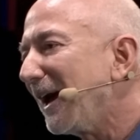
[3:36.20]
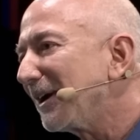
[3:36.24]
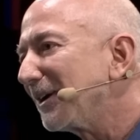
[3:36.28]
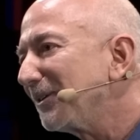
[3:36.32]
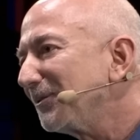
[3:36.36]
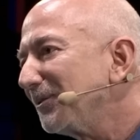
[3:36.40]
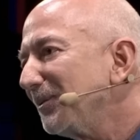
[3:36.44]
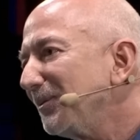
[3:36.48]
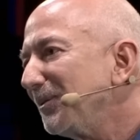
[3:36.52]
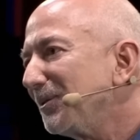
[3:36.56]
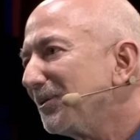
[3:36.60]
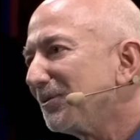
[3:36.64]

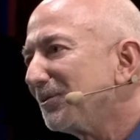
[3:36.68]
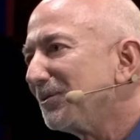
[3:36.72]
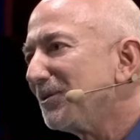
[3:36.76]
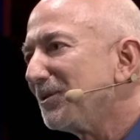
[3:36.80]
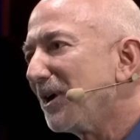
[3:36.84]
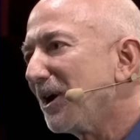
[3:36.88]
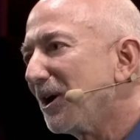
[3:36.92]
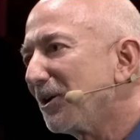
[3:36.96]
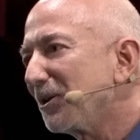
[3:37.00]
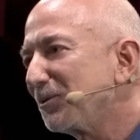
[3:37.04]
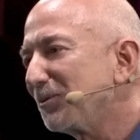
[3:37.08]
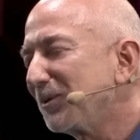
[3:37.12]
That
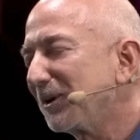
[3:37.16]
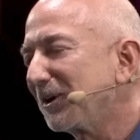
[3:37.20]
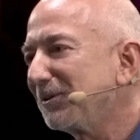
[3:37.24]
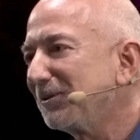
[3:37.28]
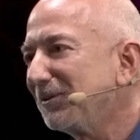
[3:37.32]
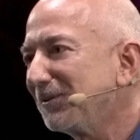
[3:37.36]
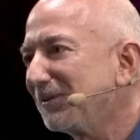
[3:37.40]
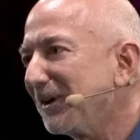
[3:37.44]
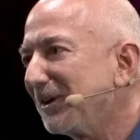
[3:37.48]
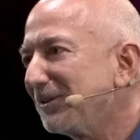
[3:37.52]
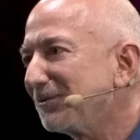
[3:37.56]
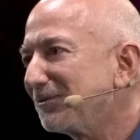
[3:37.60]
right
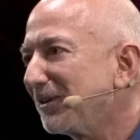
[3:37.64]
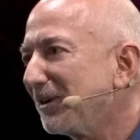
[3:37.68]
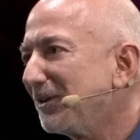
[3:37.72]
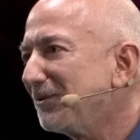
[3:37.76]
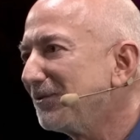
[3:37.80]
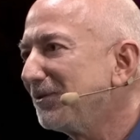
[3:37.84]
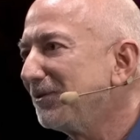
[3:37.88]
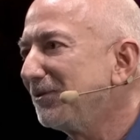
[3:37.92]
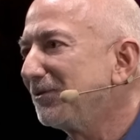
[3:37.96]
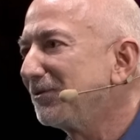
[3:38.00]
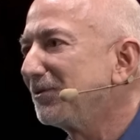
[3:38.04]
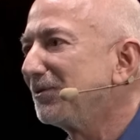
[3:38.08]
there,
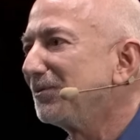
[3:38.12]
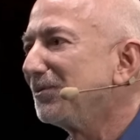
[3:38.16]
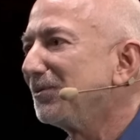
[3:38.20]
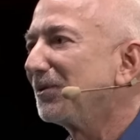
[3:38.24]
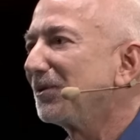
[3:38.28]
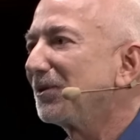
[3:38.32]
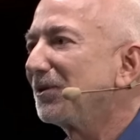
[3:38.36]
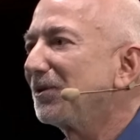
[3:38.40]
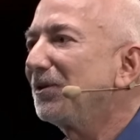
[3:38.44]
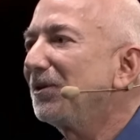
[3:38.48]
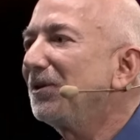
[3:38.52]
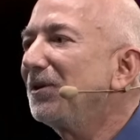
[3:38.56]
that is
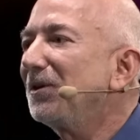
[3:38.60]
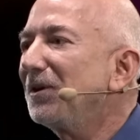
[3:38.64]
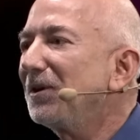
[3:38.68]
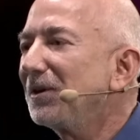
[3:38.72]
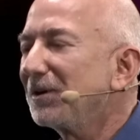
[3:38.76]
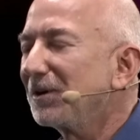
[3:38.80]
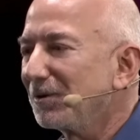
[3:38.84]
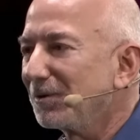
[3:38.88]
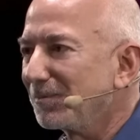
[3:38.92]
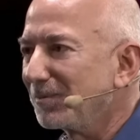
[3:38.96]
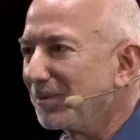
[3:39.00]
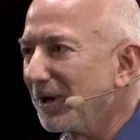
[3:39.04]
the whole
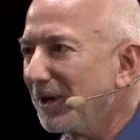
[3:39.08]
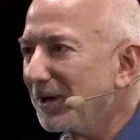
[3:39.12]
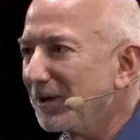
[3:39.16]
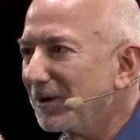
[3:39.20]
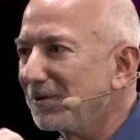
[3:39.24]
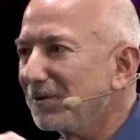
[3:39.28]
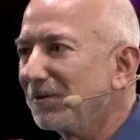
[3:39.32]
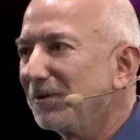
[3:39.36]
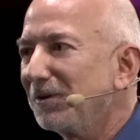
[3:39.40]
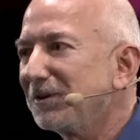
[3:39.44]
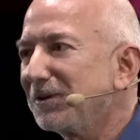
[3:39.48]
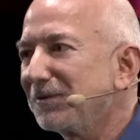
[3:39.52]
story.
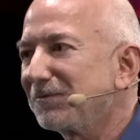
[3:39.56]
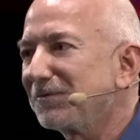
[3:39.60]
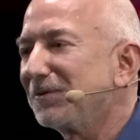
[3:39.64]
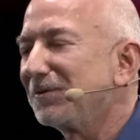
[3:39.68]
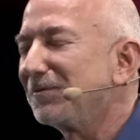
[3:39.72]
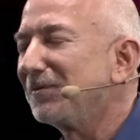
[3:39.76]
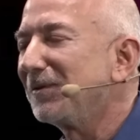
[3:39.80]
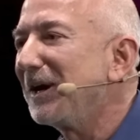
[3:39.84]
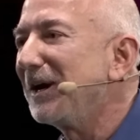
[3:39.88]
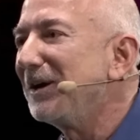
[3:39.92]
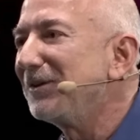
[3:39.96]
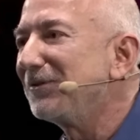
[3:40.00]
He's
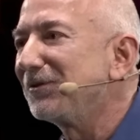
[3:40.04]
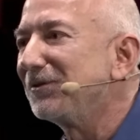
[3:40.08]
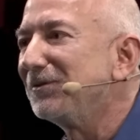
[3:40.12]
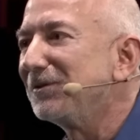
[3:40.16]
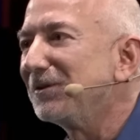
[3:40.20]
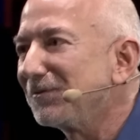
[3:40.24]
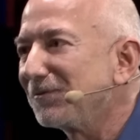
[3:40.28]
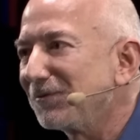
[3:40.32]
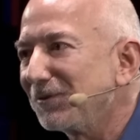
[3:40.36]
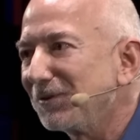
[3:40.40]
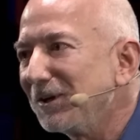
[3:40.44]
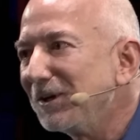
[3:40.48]
saying
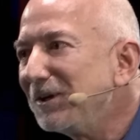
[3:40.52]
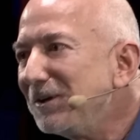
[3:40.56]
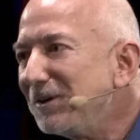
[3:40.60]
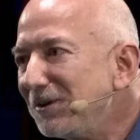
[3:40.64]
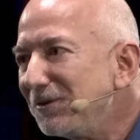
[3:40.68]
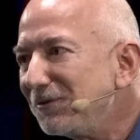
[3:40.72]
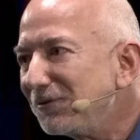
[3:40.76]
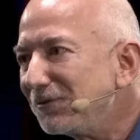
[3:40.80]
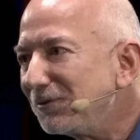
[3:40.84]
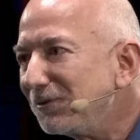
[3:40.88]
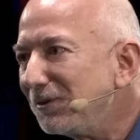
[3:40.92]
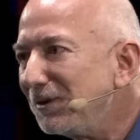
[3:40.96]
two
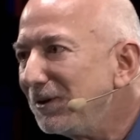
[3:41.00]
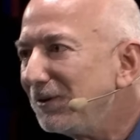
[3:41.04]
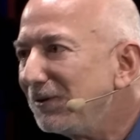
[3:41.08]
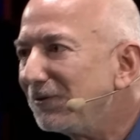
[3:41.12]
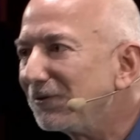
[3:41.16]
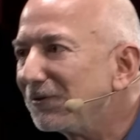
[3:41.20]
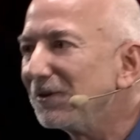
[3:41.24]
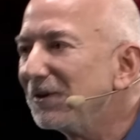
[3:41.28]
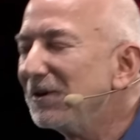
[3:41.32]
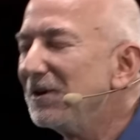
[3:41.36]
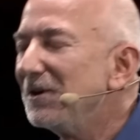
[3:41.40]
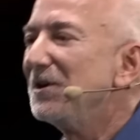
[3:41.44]
things that
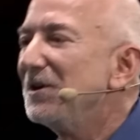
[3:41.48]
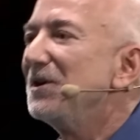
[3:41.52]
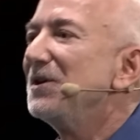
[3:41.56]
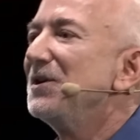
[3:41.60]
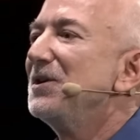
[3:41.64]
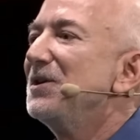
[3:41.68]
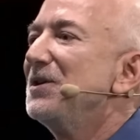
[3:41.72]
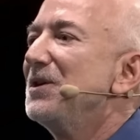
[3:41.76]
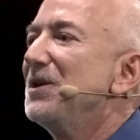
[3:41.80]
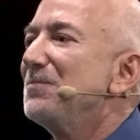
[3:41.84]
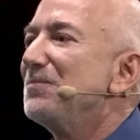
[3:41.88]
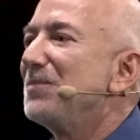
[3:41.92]
sound like
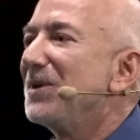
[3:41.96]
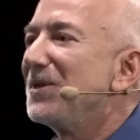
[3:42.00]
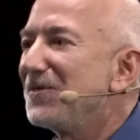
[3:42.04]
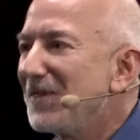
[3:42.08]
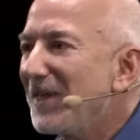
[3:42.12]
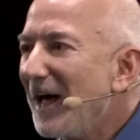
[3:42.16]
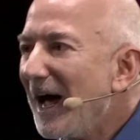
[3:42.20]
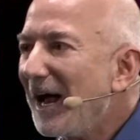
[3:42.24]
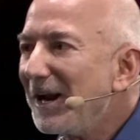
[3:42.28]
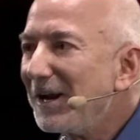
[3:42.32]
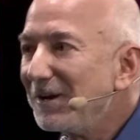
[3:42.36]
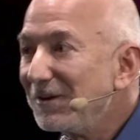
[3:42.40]
they
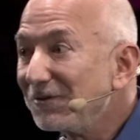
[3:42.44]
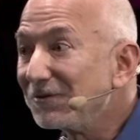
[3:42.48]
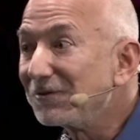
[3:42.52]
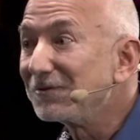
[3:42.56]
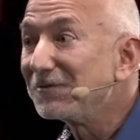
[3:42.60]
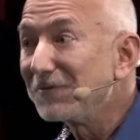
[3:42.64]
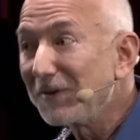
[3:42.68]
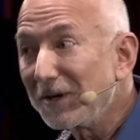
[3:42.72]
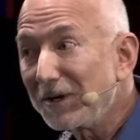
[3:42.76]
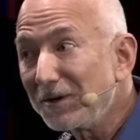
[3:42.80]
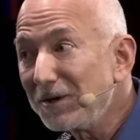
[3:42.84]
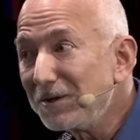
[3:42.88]
can't both
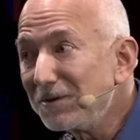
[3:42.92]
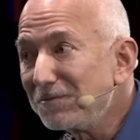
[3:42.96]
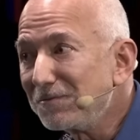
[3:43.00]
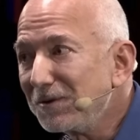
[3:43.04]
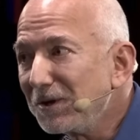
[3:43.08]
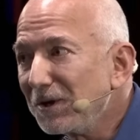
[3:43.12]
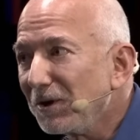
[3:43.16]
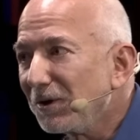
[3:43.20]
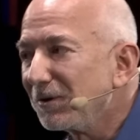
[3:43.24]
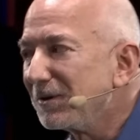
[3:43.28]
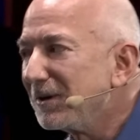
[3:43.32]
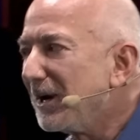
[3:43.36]
be
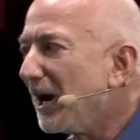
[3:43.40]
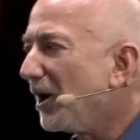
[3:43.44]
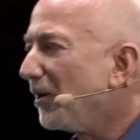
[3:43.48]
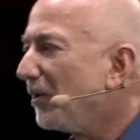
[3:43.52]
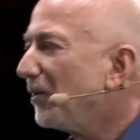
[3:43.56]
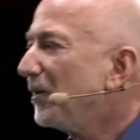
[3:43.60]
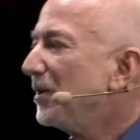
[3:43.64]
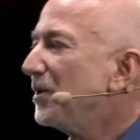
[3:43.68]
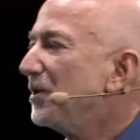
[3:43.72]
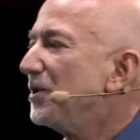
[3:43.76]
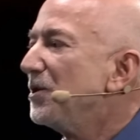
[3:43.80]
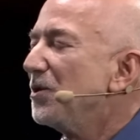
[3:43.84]
true at the
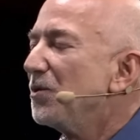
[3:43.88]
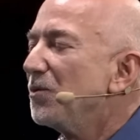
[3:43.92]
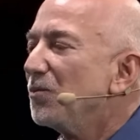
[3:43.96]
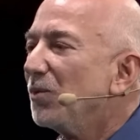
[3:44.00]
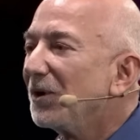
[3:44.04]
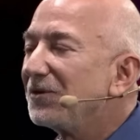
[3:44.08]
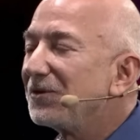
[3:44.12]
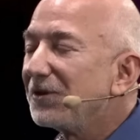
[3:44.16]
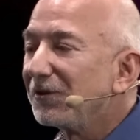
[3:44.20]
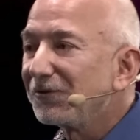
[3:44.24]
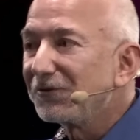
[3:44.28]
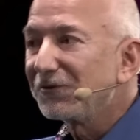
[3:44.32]
same
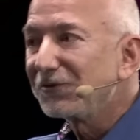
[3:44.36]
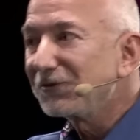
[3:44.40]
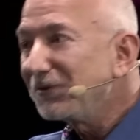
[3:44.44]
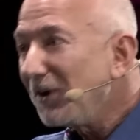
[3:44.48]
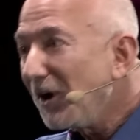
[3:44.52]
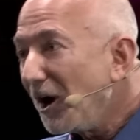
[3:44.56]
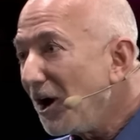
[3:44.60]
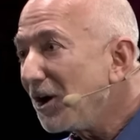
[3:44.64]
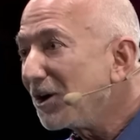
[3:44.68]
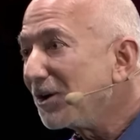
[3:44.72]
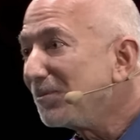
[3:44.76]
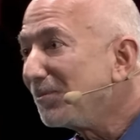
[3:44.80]
time.
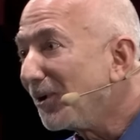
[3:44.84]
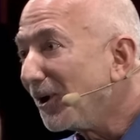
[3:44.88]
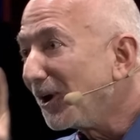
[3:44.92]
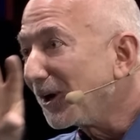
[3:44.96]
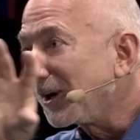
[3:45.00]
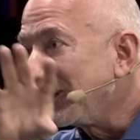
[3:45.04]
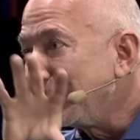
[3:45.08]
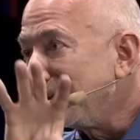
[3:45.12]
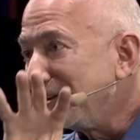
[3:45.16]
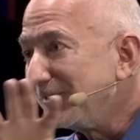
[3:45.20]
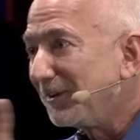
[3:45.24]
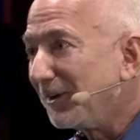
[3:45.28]

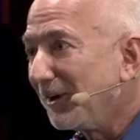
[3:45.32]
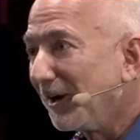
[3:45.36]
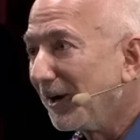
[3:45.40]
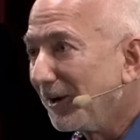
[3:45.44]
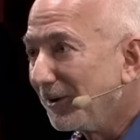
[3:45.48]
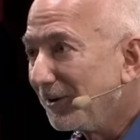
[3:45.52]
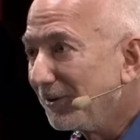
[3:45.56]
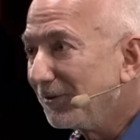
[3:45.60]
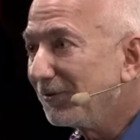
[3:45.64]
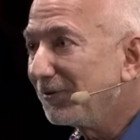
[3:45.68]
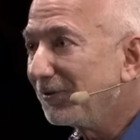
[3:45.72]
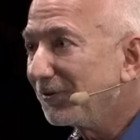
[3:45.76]
Yes, there's a
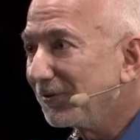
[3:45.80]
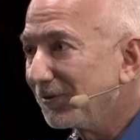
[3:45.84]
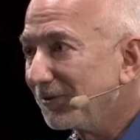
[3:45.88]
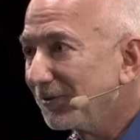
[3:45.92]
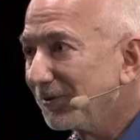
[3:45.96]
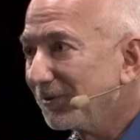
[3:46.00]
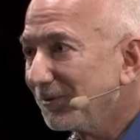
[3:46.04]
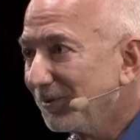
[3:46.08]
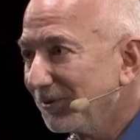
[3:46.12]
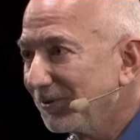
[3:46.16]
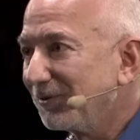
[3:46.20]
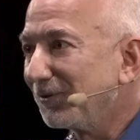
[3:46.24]
bubble
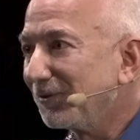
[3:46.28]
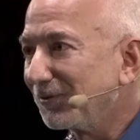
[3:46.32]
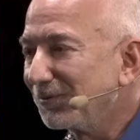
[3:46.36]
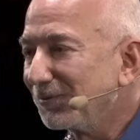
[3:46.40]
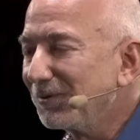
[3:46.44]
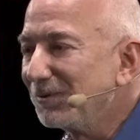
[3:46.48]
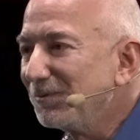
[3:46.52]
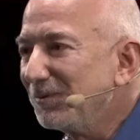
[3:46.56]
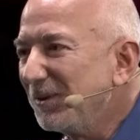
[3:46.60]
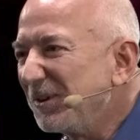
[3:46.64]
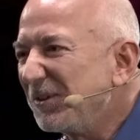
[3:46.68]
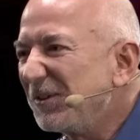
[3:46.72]
full of
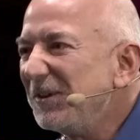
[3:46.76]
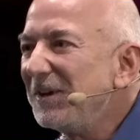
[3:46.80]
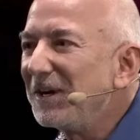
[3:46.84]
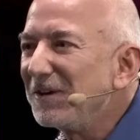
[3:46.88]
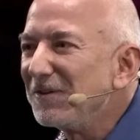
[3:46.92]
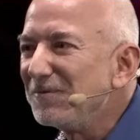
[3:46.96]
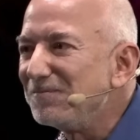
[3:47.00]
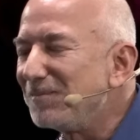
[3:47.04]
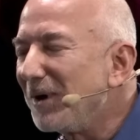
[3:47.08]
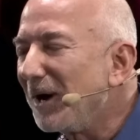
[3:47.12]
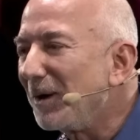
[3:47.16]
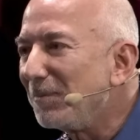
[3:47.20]
bad ideas
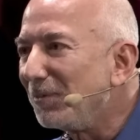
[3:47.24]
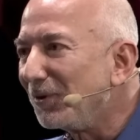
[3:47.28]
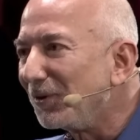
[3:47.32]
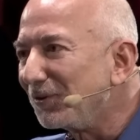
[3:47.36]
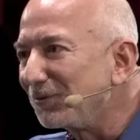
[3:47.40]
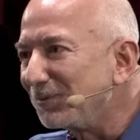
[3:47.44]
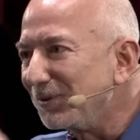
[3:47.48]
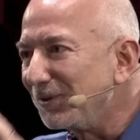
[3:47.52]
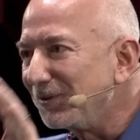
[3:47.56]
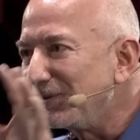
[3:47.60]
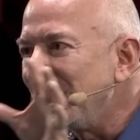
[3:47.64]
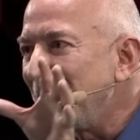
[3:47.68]
getting
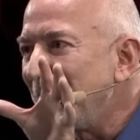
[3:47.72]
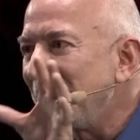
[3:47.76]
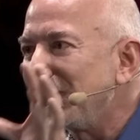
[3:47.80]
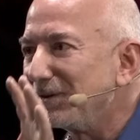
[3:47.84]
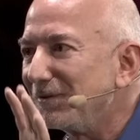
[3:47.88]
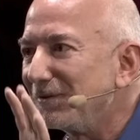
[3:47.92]
funded,